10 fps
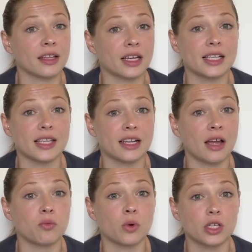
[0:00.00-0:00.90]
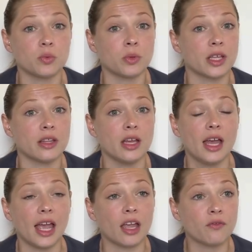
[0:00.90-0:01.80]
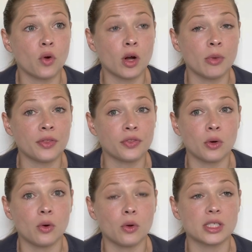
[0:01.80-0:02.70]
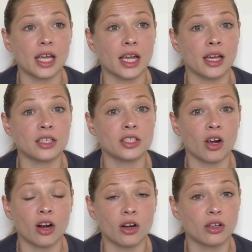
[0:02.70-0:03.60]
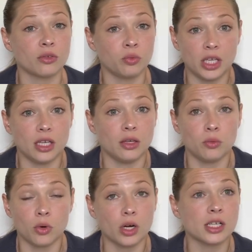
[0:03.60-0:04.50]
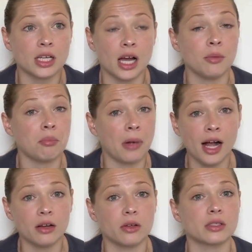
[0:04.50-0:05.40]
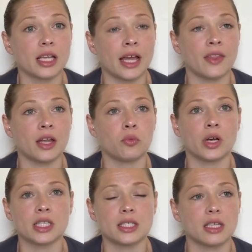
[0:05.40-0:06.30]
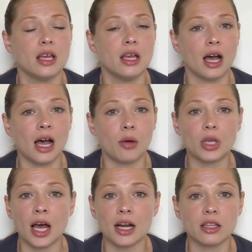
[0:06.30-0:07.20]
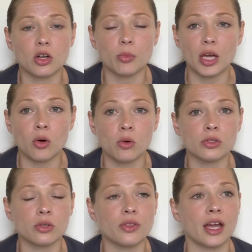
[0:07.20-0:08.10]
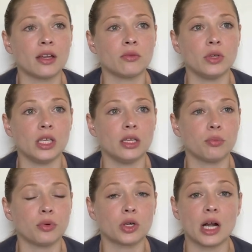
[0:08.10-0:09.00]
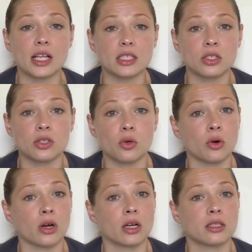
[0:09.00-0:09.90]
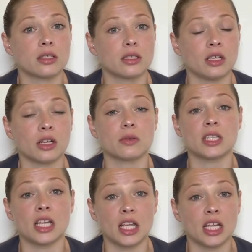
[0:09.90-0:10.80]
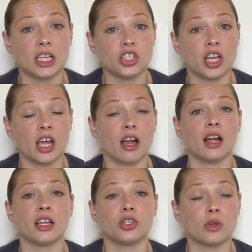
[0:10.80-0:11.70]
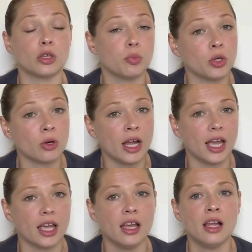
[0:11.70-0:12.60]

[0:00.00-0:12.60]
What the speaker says: Like I said, I've worked with a 4-month-old, and we worked on bottles, and then once got a little bit older, then we progressed towards sitting in a chair and doing puree.